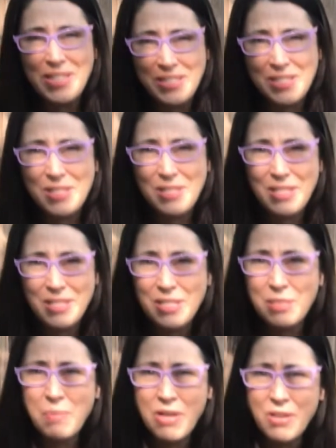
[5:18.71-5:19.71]
it's
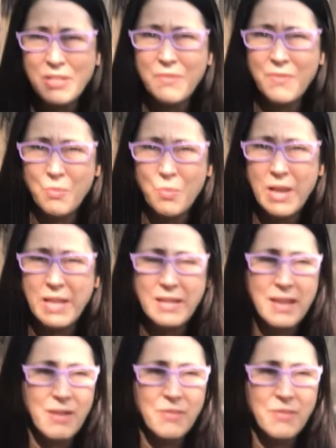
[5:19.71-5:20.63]
because of the rain.